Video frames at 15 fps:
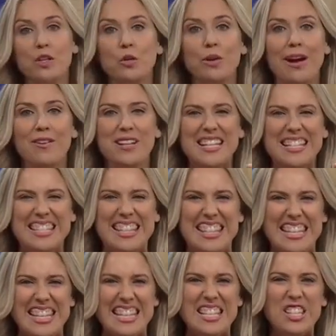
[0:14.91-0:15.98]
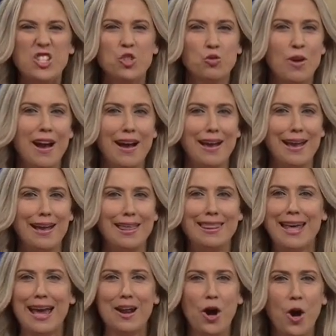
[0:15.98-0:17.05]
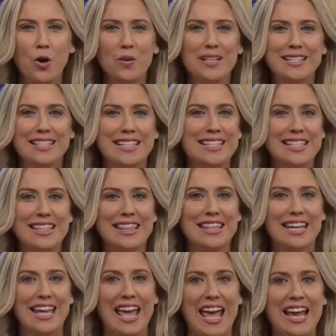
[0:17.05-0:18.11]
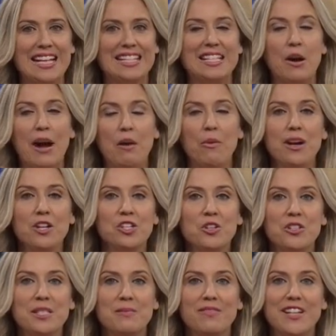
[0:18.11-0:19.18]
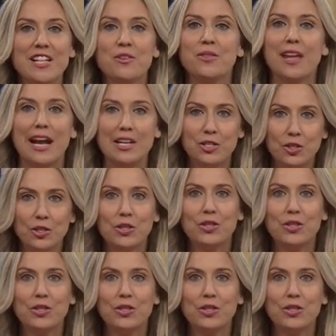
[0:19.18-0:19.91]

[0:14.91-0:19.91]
ground is this dry, that always isn't the case. Now, I want to show you some video that I took